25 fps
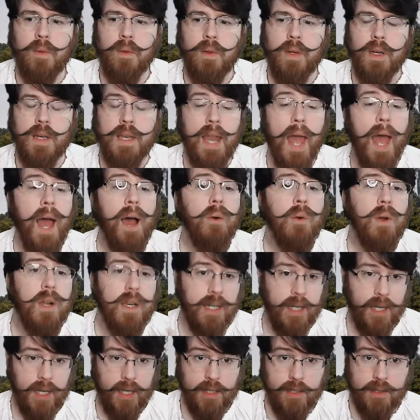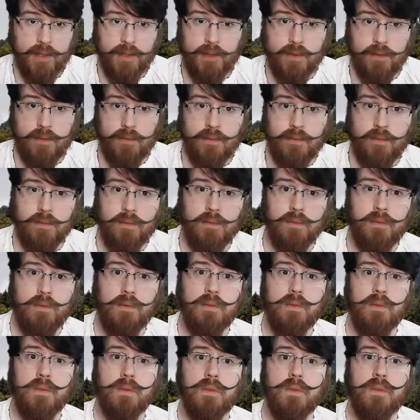Nowadays,
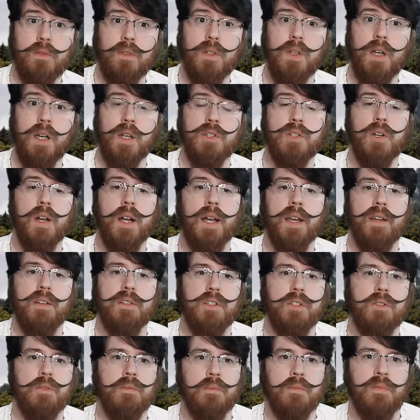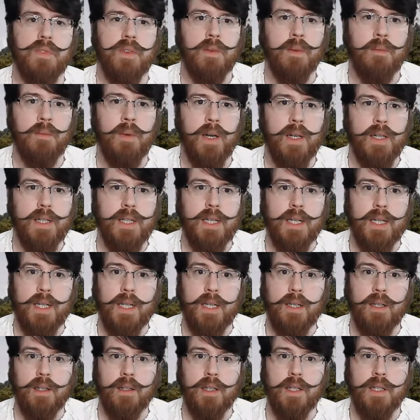a dry
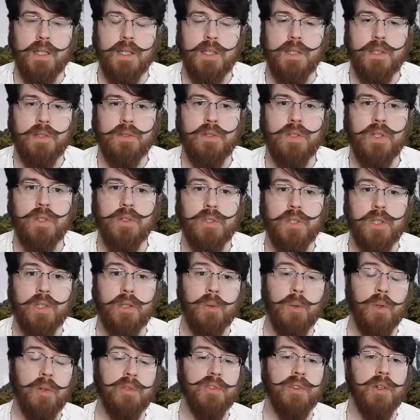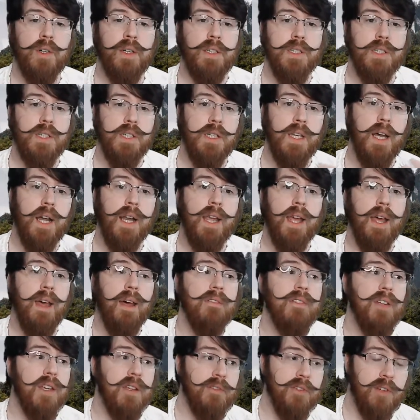martini is usually referring to not
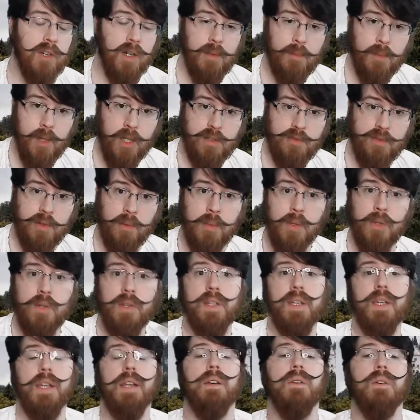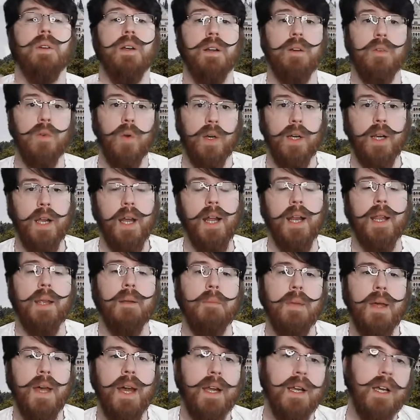having very much vermouth in it or cutting
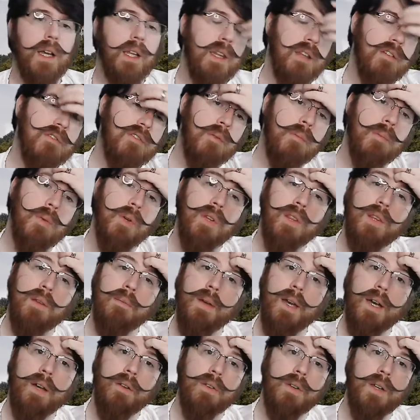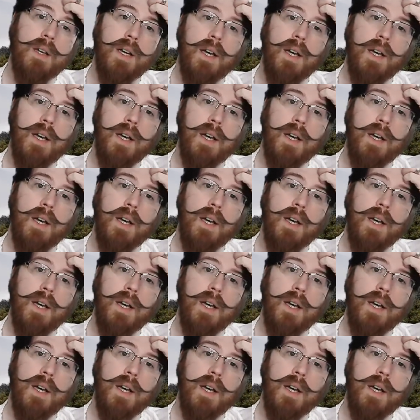back on the vermouth amount.